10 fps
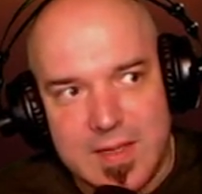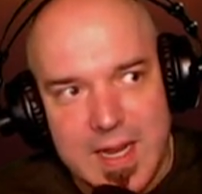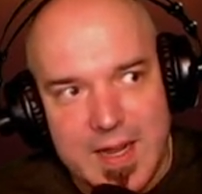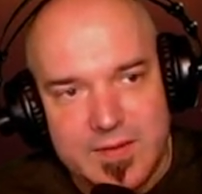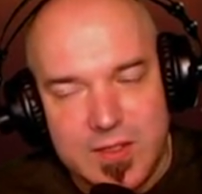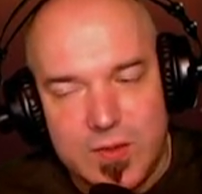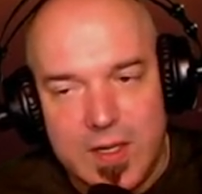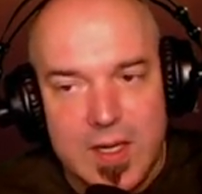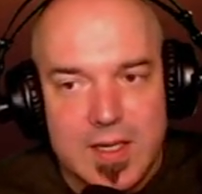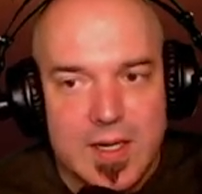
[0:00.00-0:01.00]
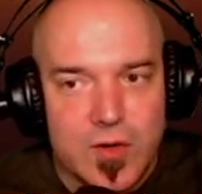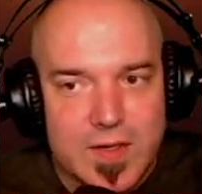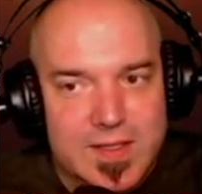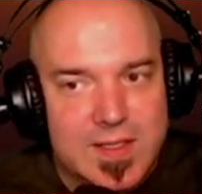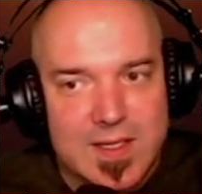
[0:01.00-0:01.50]
I have to do it now.
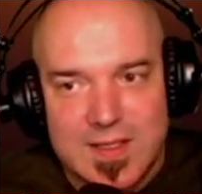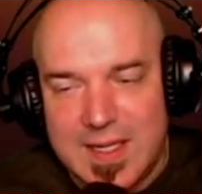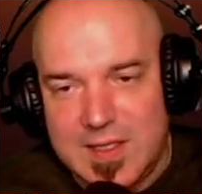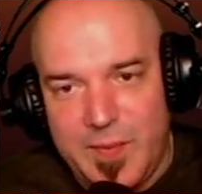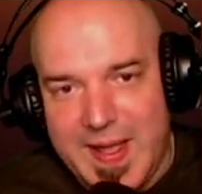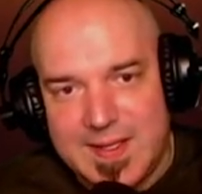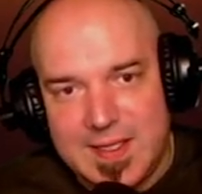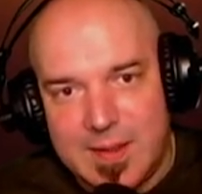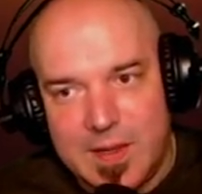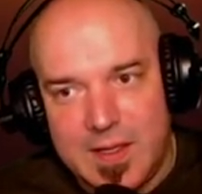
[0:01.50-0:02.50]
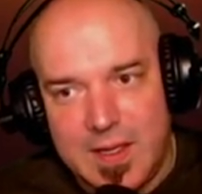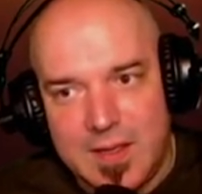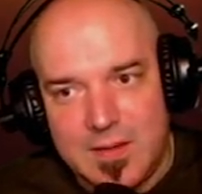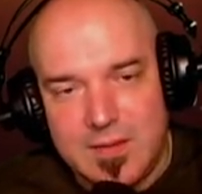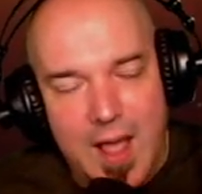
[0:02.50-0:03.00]
Christy says that's a bad Sam
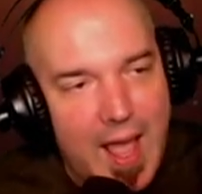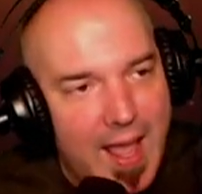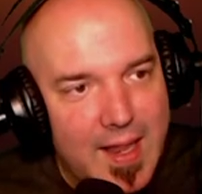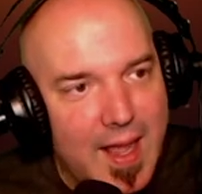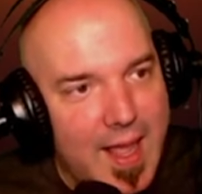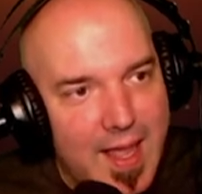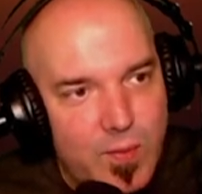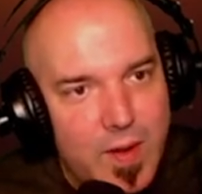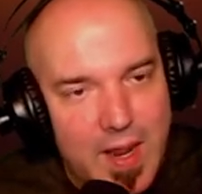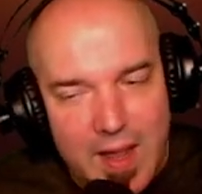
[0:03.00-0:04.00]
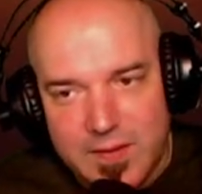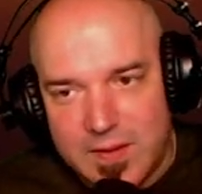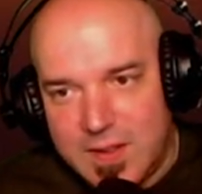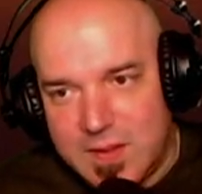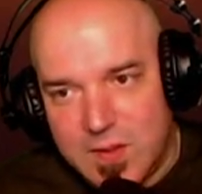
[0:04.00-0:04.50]
Elliott. I I would have
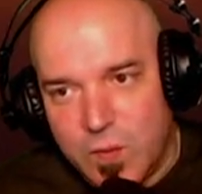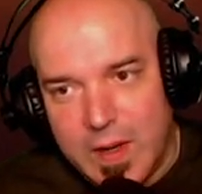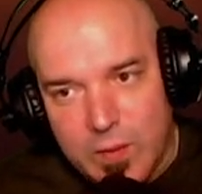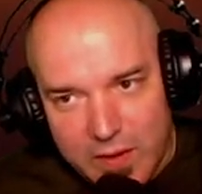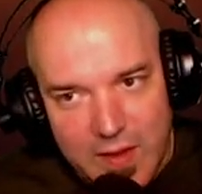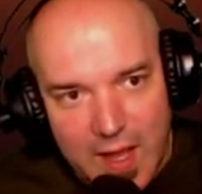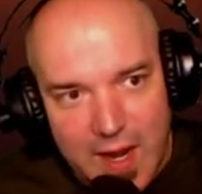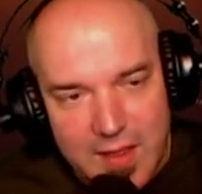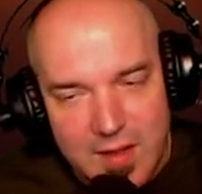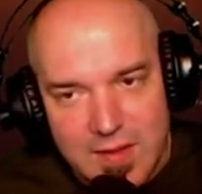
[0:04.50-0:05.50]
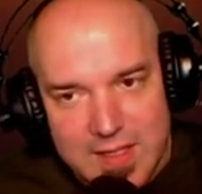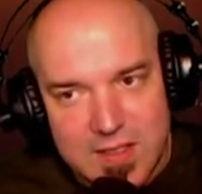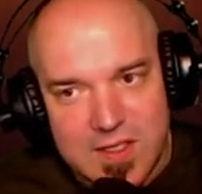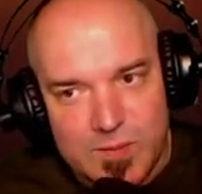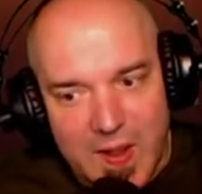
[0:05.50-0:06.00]
to disagree with that. I think
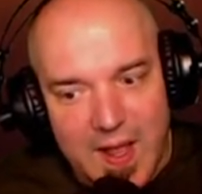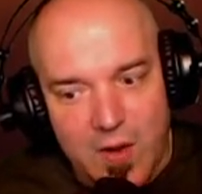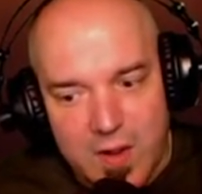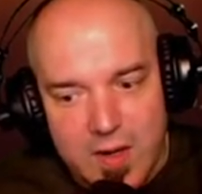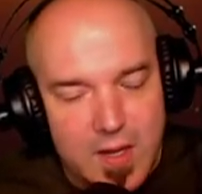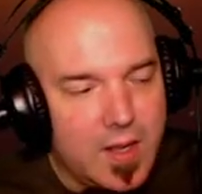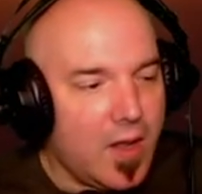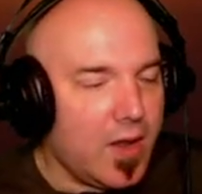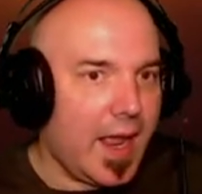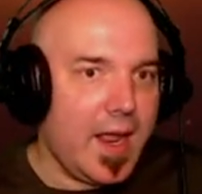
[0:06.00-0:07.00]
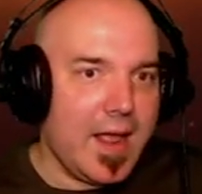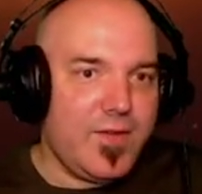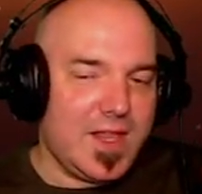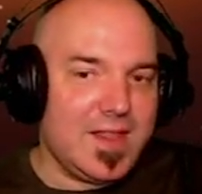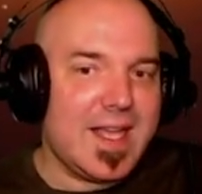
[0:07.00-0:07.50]
that's a spot on. Okay,
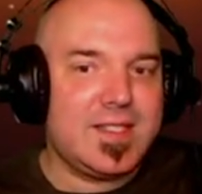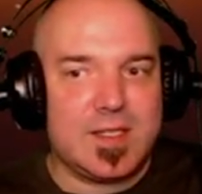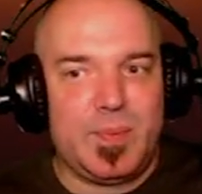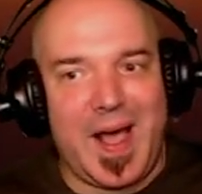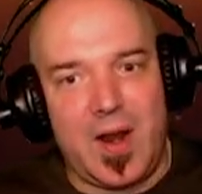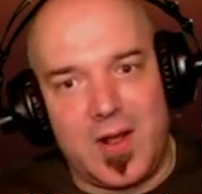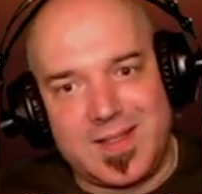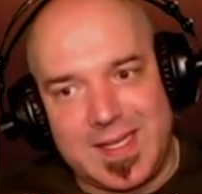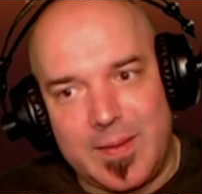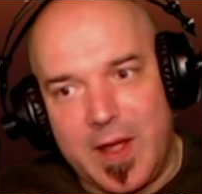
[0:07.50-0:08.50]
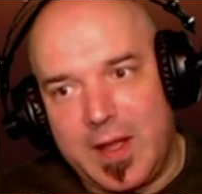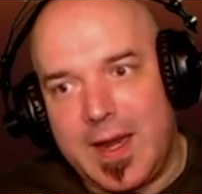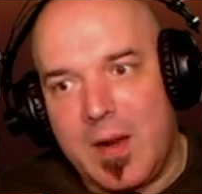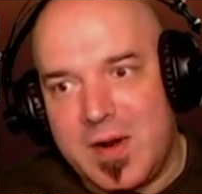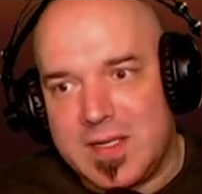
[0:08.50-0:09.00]
if you think that's a spot on Sam
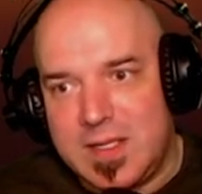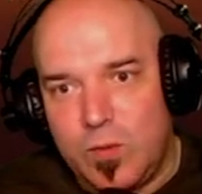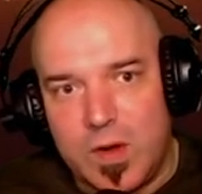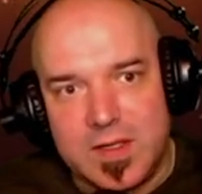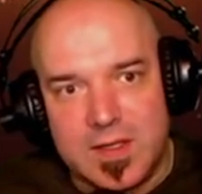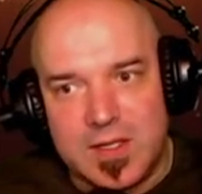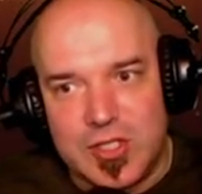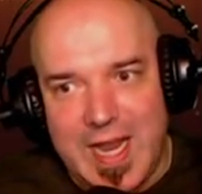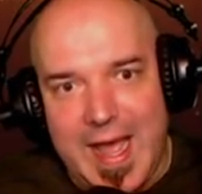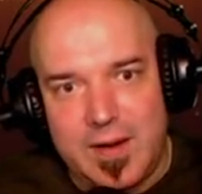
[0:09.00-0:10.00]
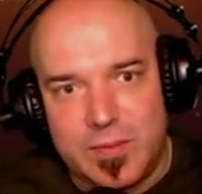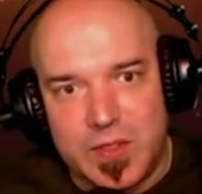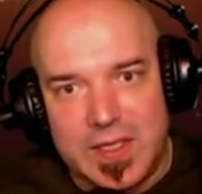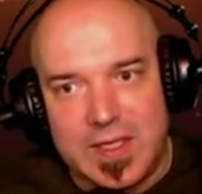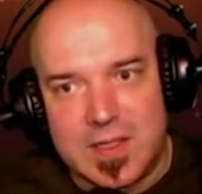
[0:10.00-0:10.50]
Elliott, I want to see ones in the chat,
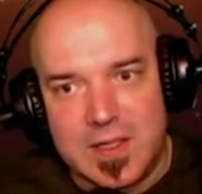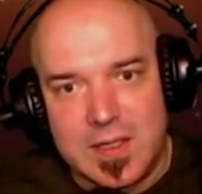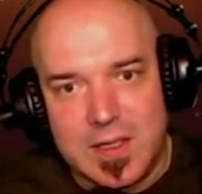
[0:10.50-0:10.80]
please.